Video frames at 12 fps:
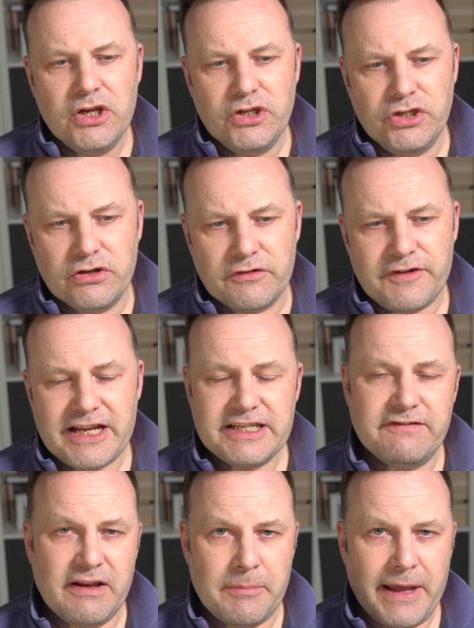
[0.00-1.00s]
You're
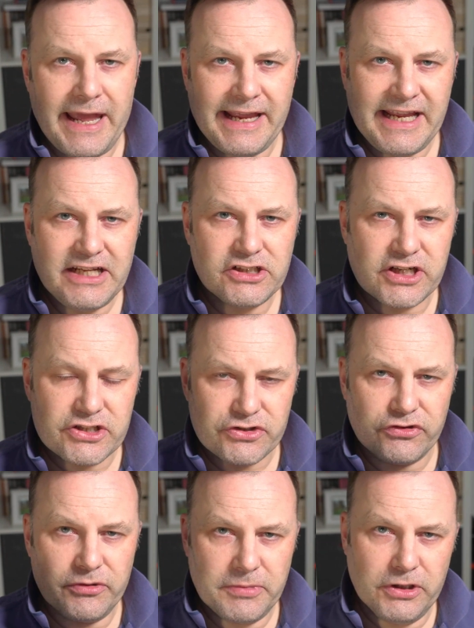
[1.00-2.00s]
effectively paying interest
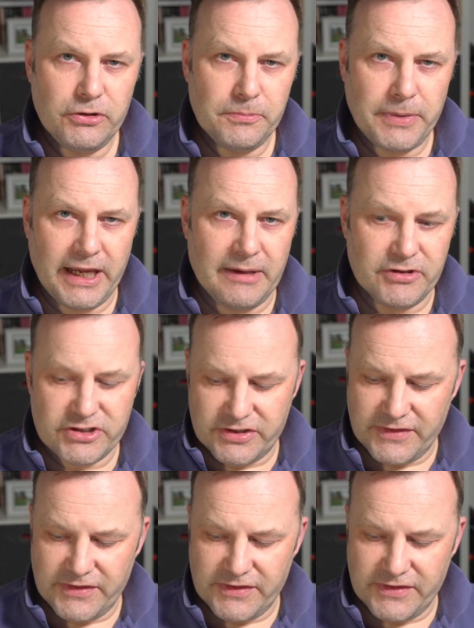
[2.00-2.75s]
on the balloon payment,